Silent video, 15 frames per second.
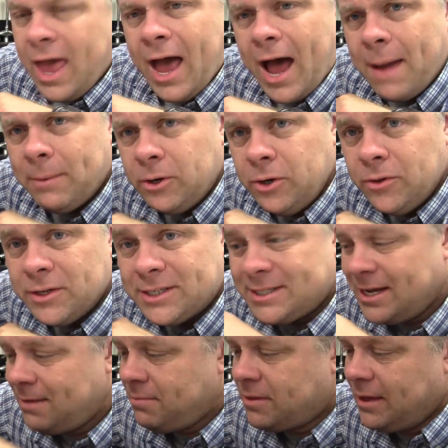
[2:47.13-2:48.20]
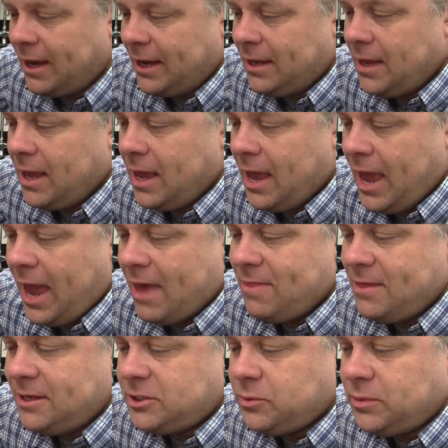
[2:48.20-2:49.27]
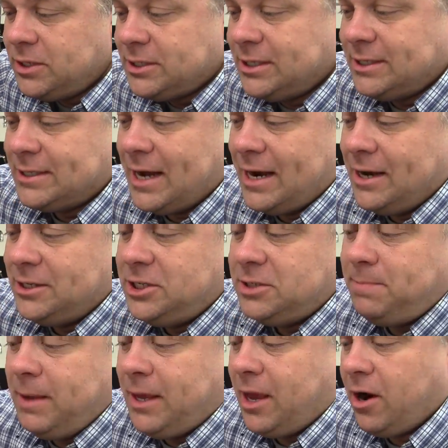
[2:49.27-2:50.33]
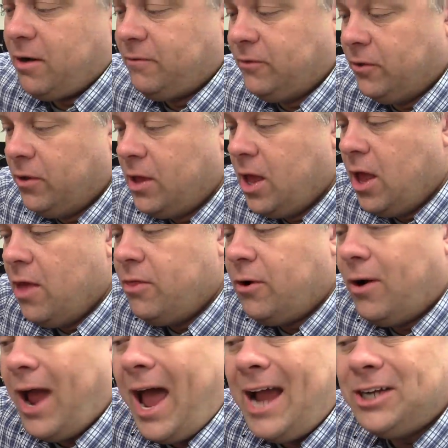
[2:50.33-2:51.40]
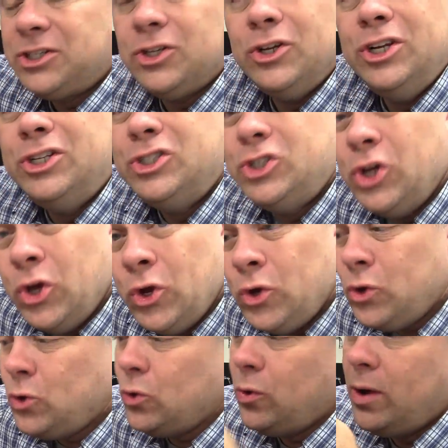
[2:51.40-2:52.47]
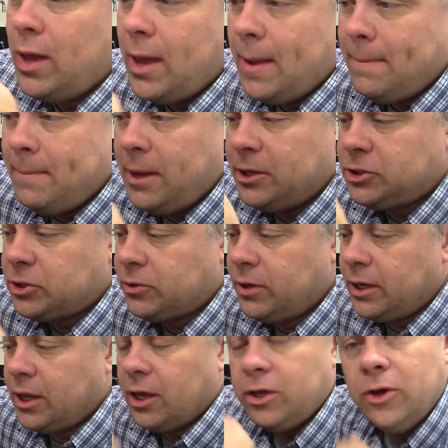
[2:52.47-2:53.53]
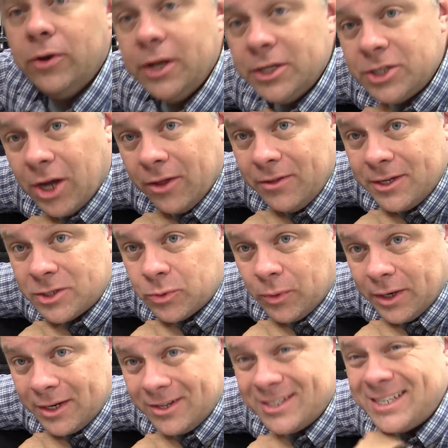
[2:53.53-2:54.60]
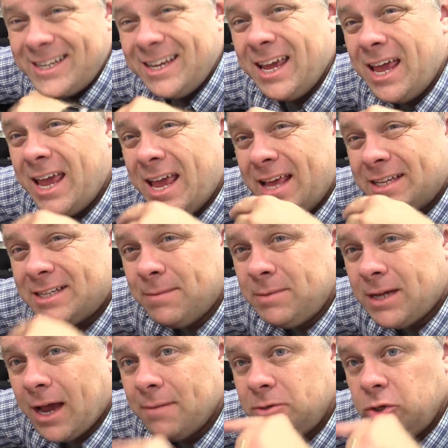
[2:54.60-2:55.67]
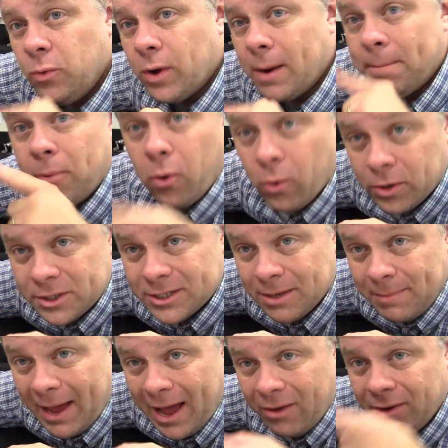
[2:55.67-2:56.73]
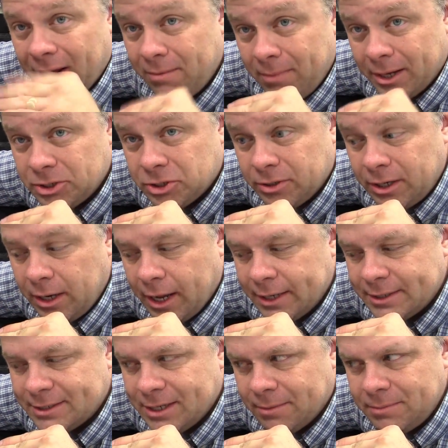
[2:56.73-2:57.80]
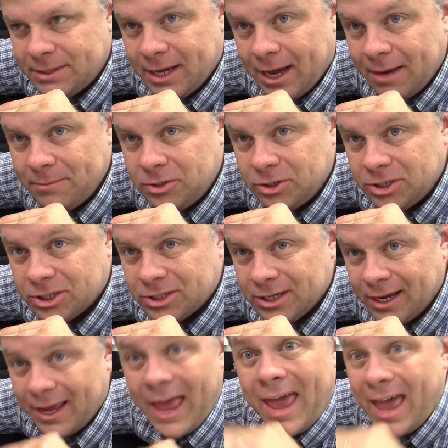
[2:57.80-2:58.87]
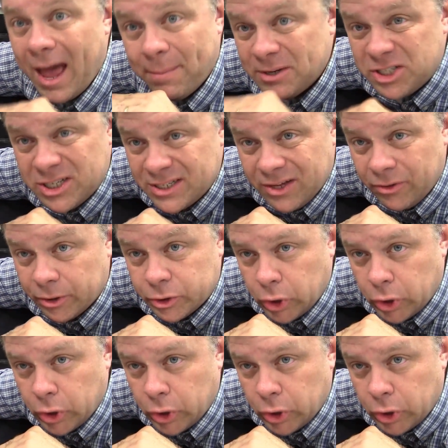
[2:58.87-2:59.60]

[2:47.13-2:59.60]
I'm going to do the same thing, and this one is designed, now just be careful, there are actually two measuring units on this one. You see, sometimes you want to pour some out and measure it, and sometimes you're just saying, hey, how much is in there